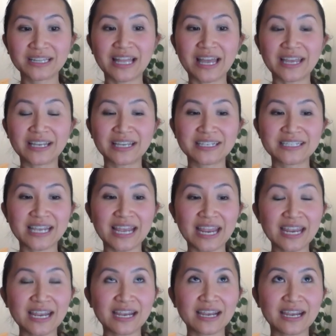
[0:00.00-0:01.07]
like
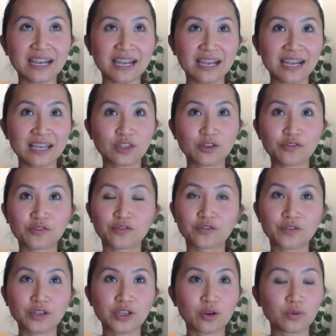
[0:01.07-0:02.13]
take the,
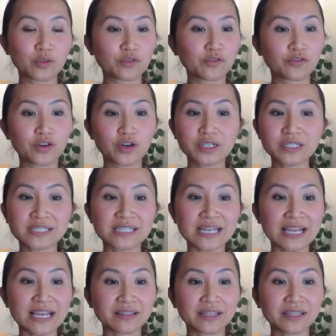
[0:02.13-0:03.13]
you know, the first,